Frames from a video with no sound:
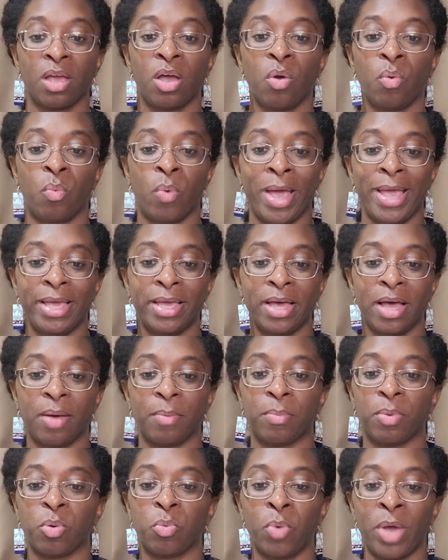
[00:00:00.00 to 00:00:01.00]
Wake
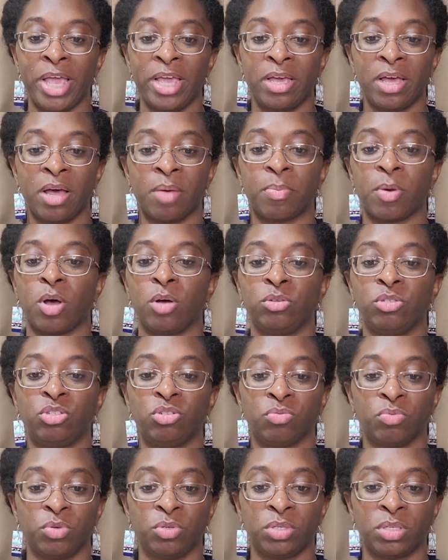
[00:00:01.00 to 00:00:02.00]
up, wake up, O
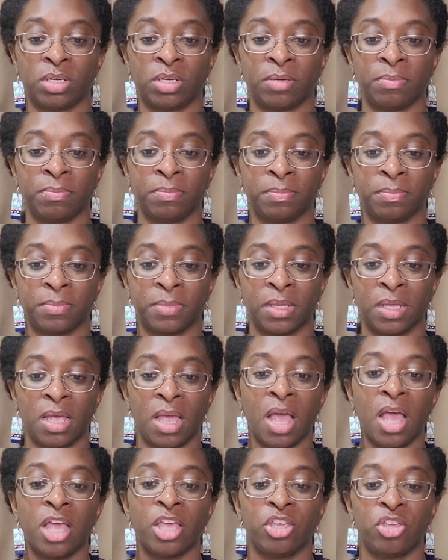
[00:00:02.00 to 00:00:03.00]
Jerusalem.
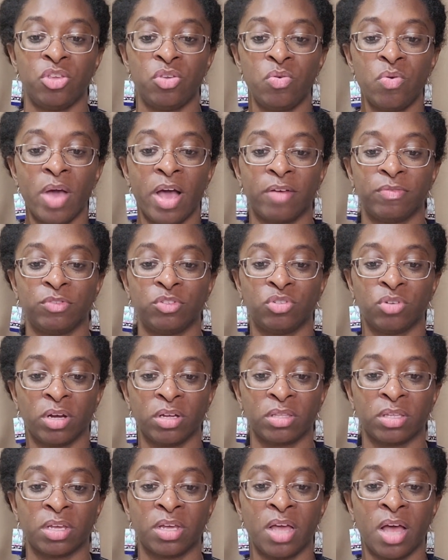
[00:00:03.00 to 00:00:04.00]
You have
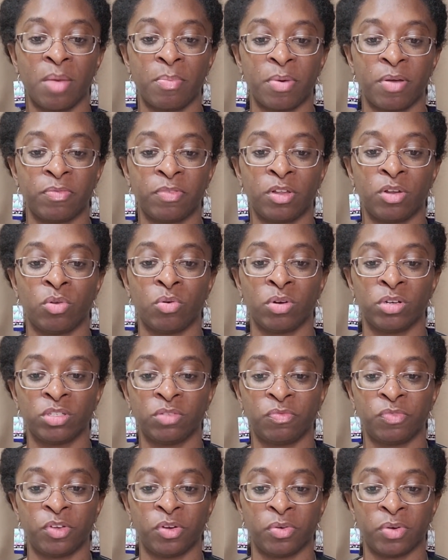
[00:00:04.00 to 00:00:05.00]
drunk the cup of the
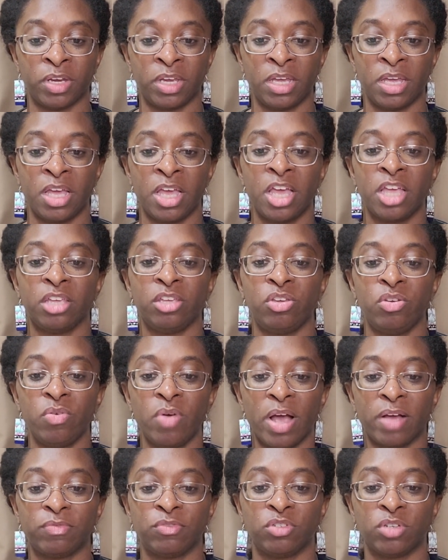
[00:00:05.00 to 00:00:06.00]
Lord's fury.
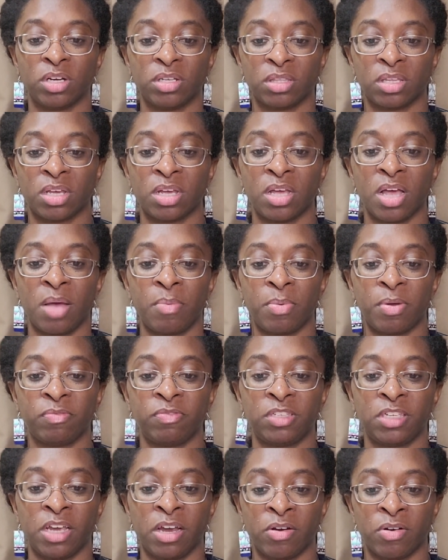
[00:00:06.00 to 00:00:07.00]
You have drunk the cup of
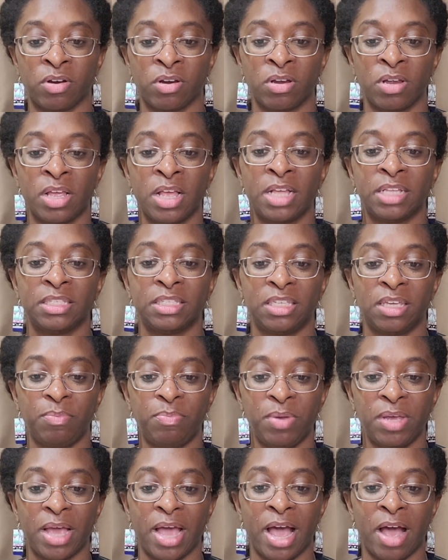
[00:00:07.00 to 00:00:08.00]
terror,
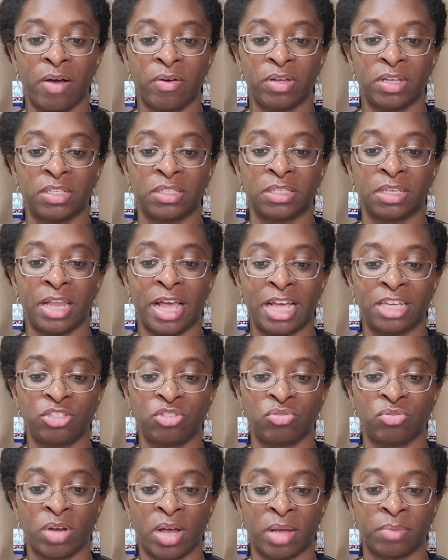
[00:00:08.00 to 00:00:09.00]
tipping out its
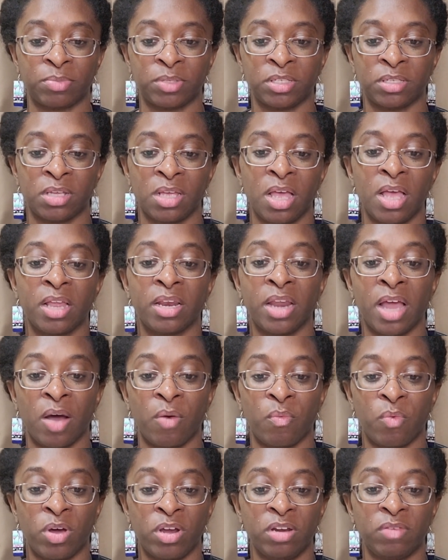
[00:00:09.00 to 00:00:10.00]
last drops.
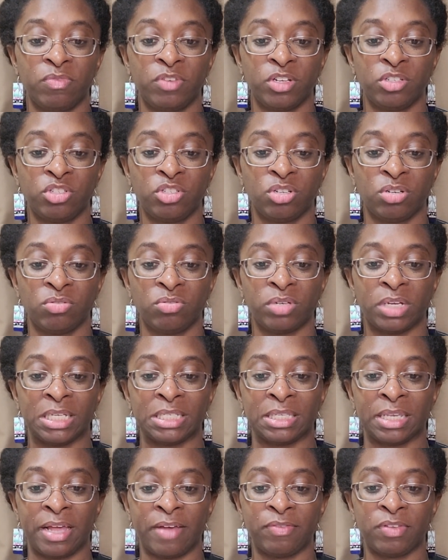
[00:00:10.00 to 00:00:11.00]
Not one of your children
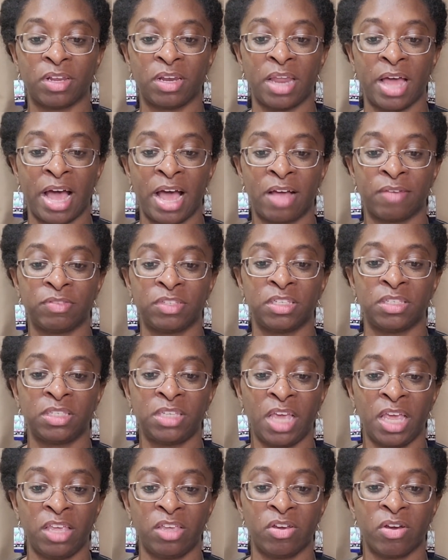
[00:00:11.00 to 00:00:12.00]
is left alive to
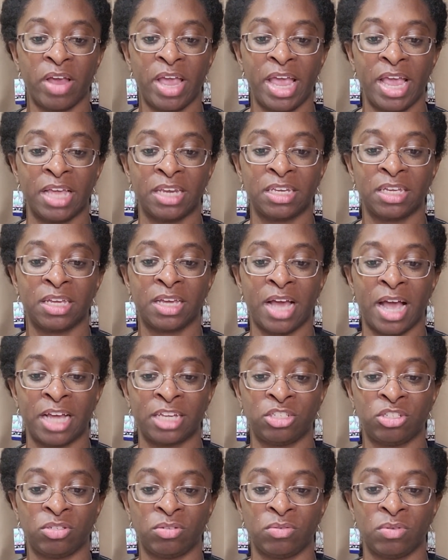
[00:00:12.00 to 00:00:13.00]
take your hand and
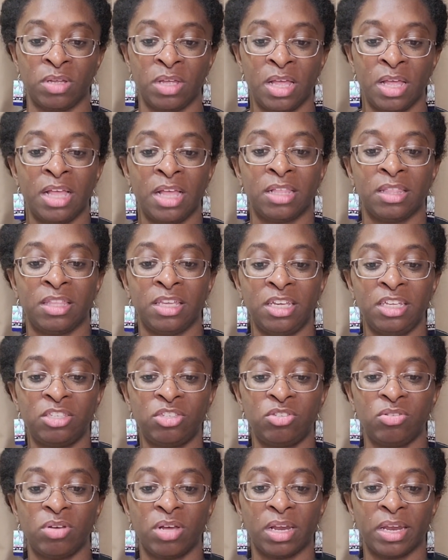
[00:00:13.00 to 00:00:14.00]
guide you. These
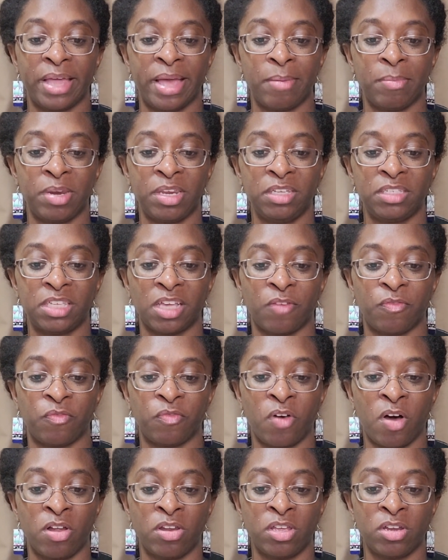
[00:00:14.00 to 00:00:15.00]
two calamities have
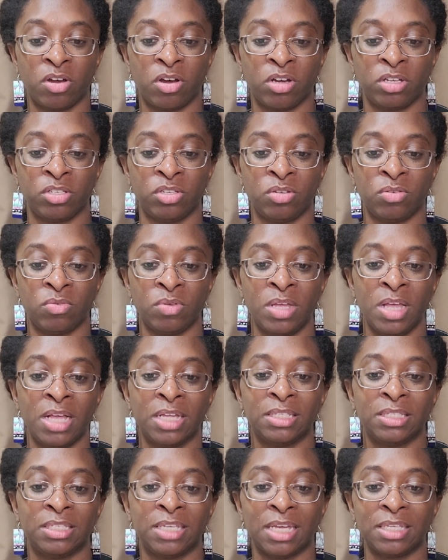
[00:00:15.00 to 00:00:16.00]
fallen on you,
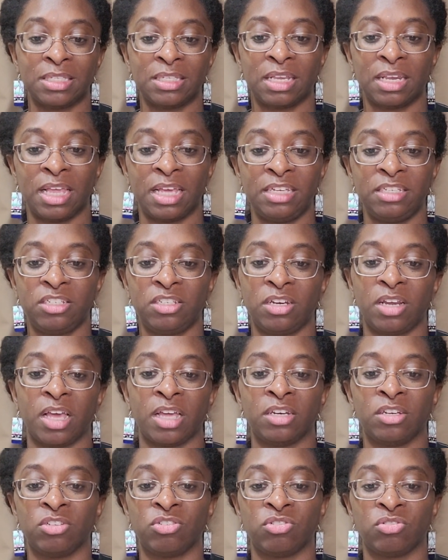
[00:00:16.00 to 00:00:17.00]
desolation
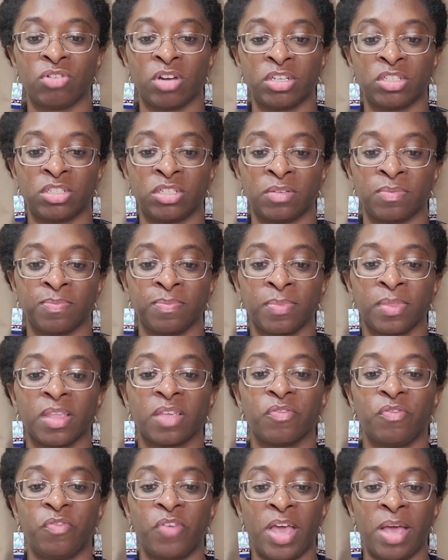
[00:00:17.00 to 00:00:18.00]
and destruction,
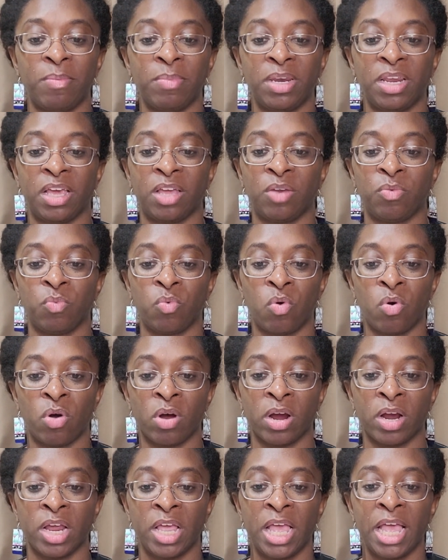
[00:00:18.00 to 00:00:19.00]
famine and
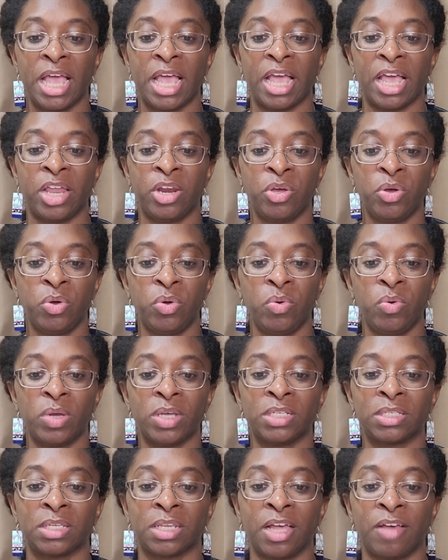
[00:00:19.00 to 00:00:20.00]
war. And who
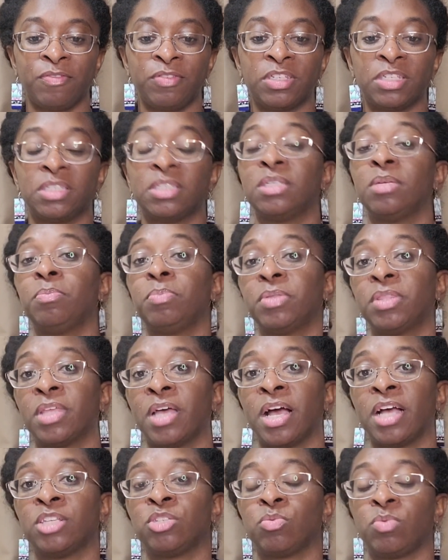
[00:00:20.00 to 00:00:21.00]
is left to
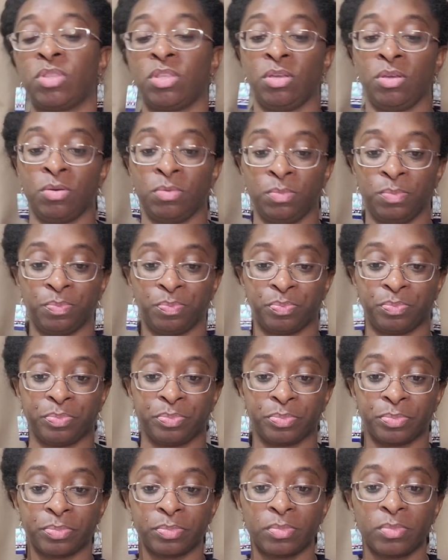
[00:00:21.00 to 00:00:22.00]
sympathize with you?
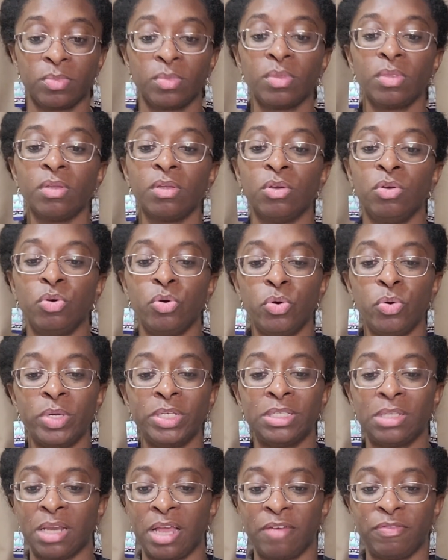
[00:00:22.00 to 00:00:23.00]
Who
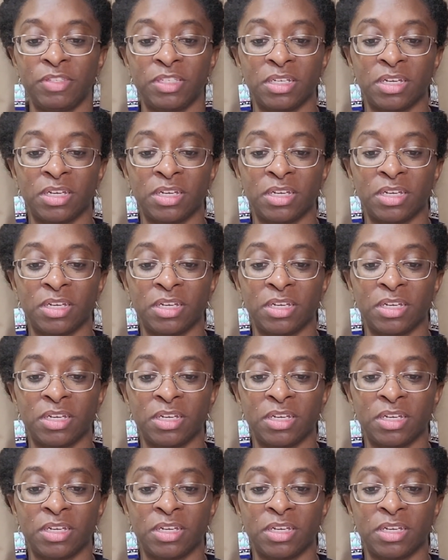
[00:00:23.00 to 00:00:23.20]
is left to